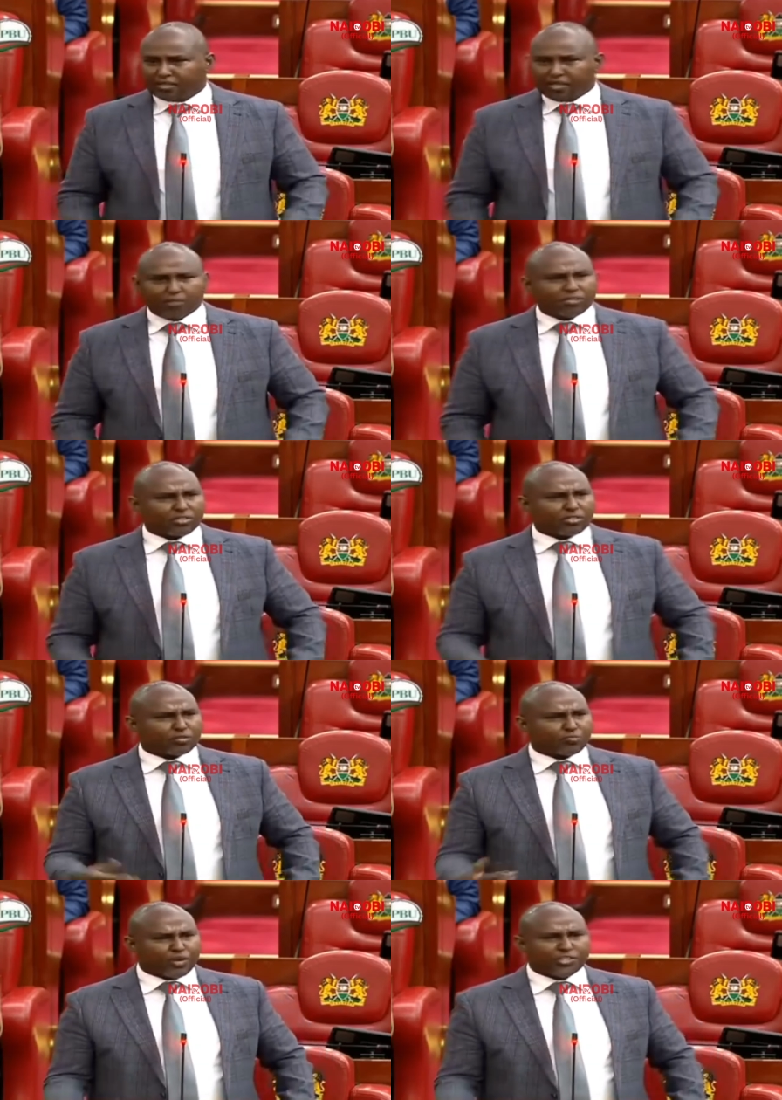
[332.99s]
And
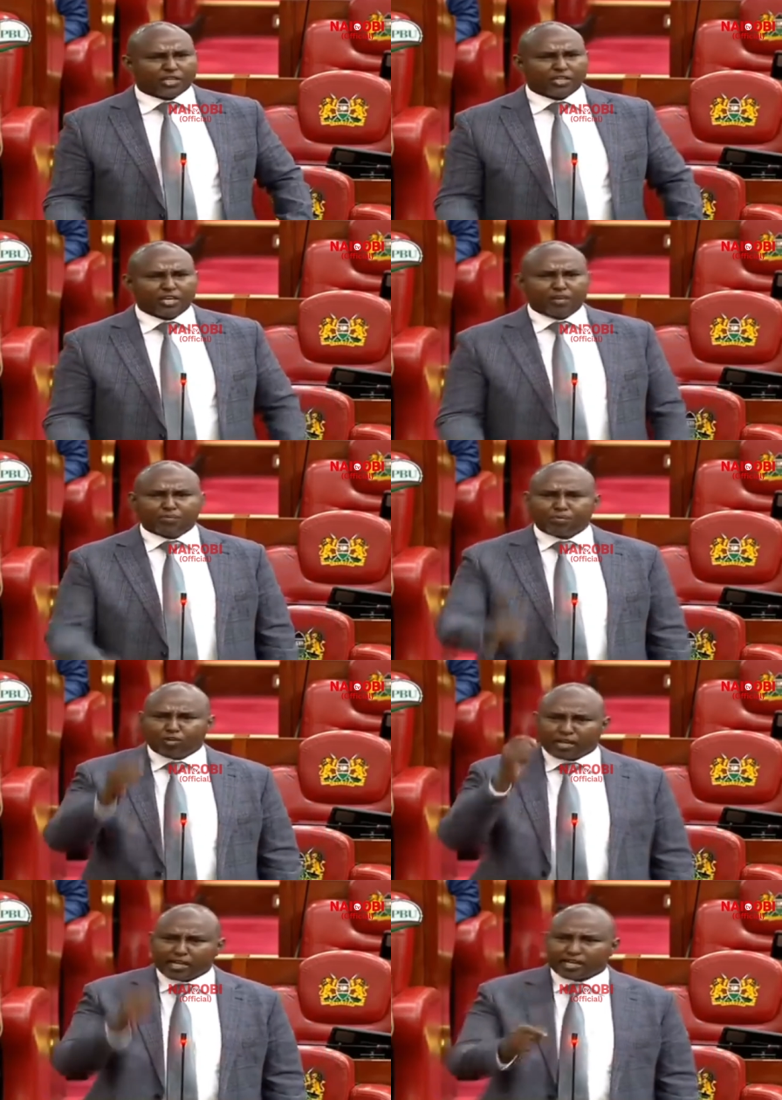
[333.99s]
especially
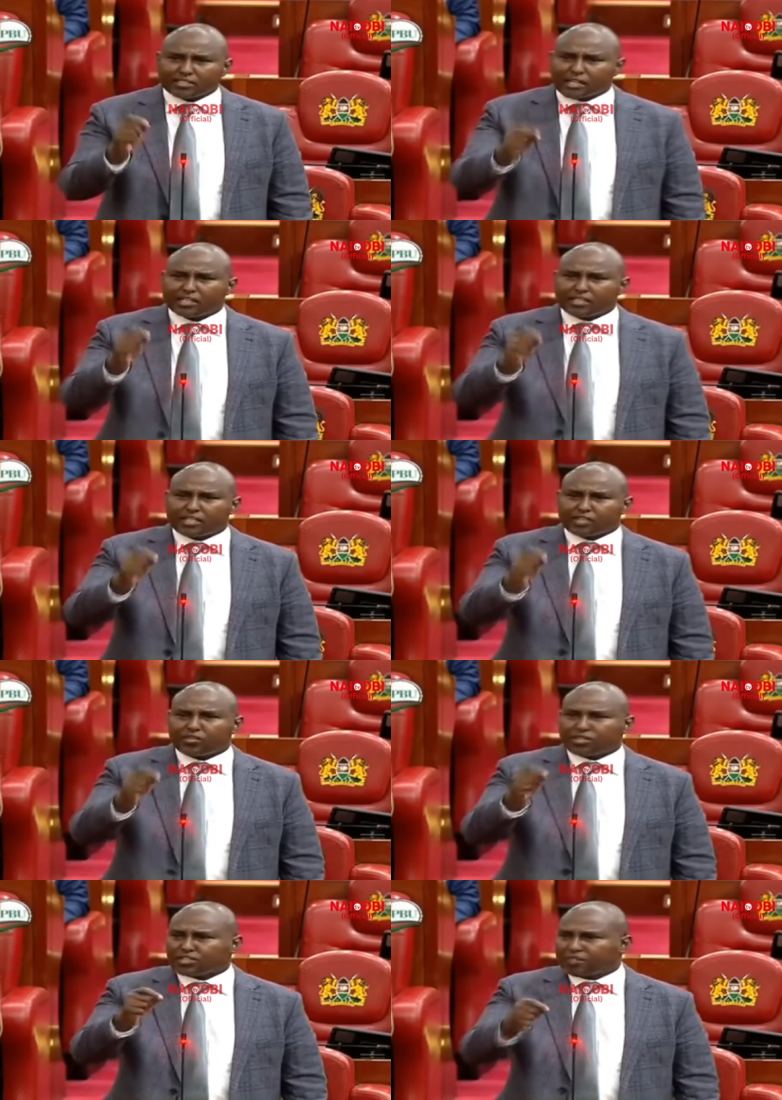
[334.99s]
people like attacking the
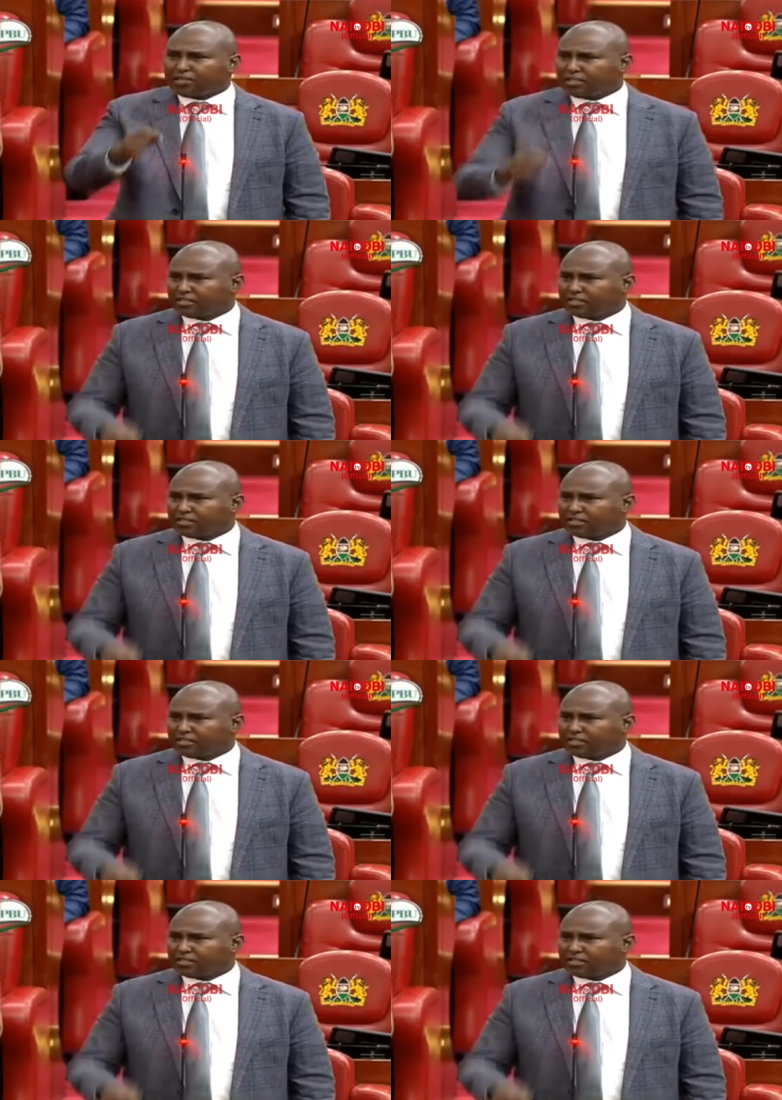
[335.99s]
National Assembly.